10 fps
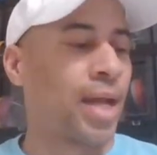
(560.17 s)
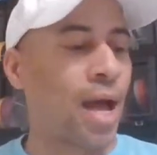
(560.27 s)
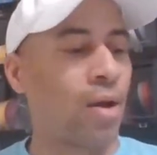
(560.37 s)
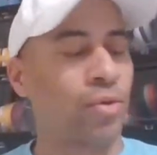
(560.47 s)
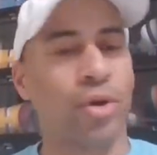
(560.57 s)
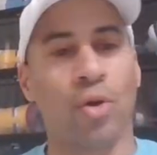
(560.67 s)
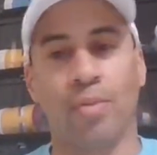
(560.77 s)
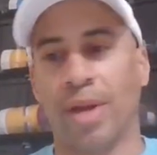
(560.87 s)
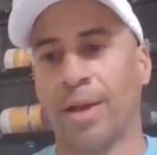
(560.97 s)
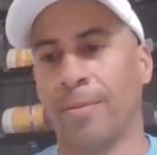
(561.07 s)
I don't know,
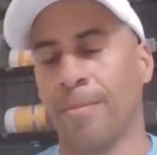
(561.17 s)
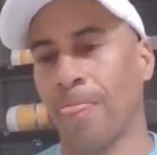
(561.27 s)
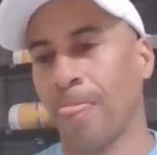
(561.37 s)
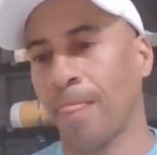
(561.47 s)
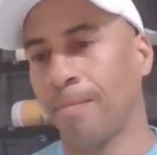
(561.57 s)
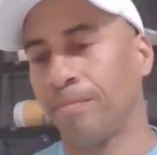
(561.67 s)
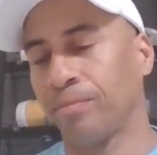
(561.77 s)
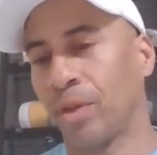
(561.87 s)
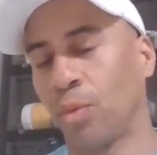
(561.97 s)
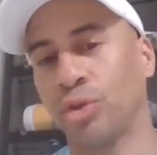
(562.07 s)
man.
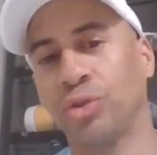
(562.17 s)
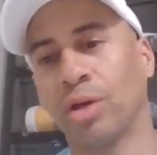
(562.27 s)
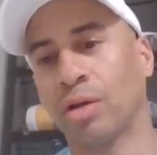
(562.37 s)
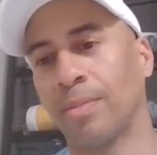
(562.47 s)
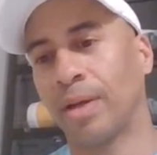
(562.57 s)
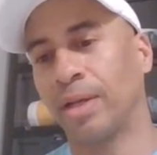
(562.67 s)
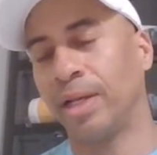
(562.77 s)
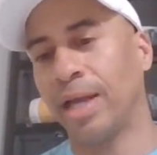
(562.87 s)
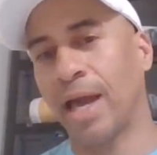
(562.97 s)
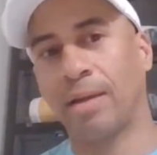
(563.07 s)
And what you thought about
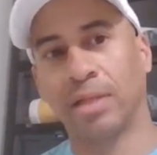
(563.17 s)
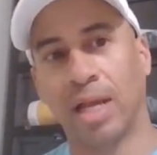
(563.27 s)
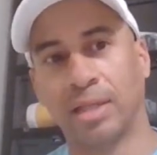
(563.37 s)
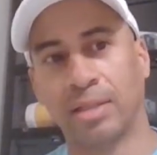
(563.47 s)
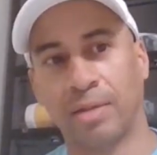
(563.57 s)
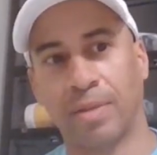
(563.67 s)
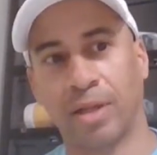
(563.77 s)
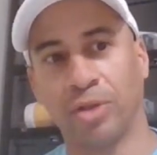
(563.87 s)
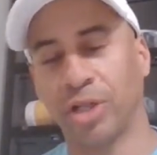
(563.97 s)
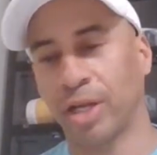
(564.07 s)
any games last night,
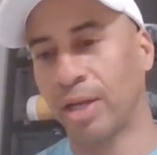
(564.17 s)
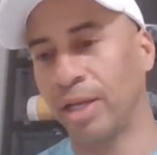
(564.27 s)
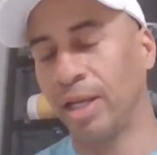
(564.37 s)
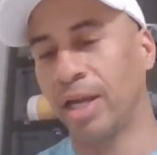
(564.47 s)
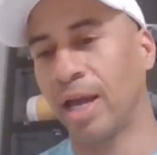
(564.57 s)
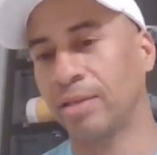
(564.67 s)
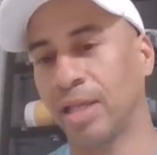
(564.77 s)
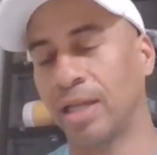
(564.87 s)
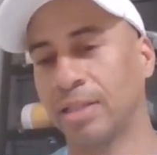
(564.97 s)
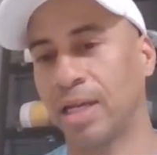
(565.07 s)
man? You check out any games
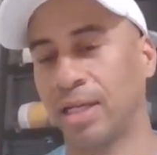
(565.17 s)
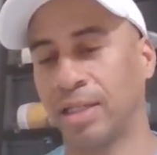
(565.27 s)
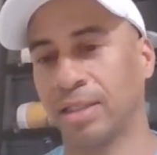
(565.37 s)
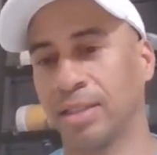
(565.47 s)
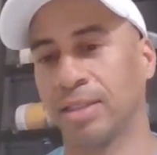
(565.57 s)
last night?